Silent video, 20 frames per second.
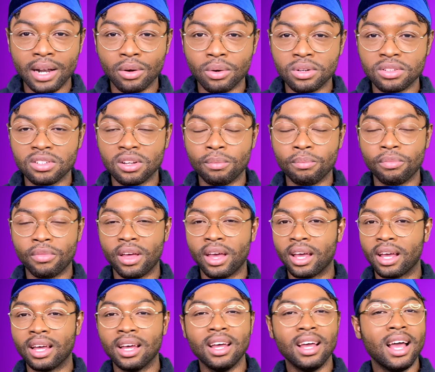or
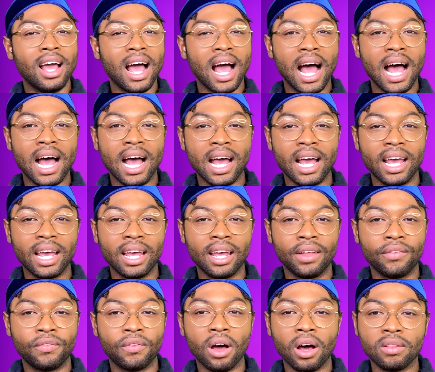something.
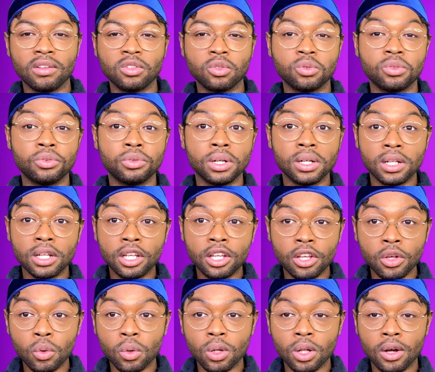I thought this was a really
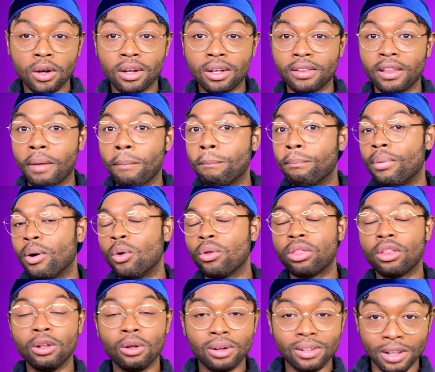cute look. They
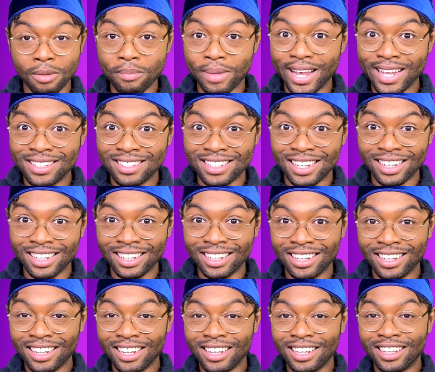both looked amazing.
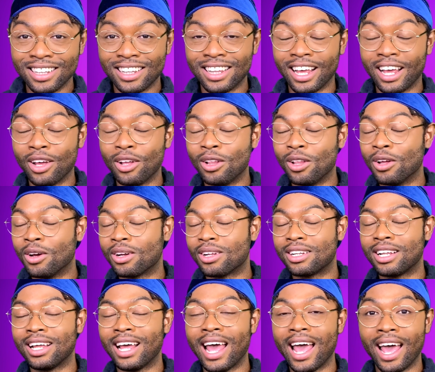They
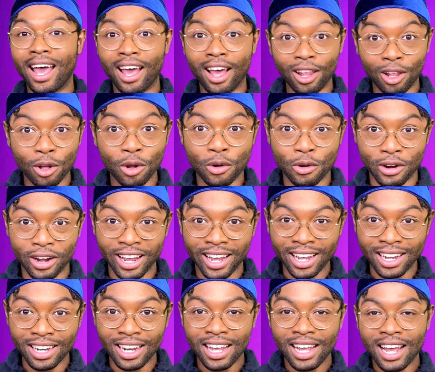looked hella great.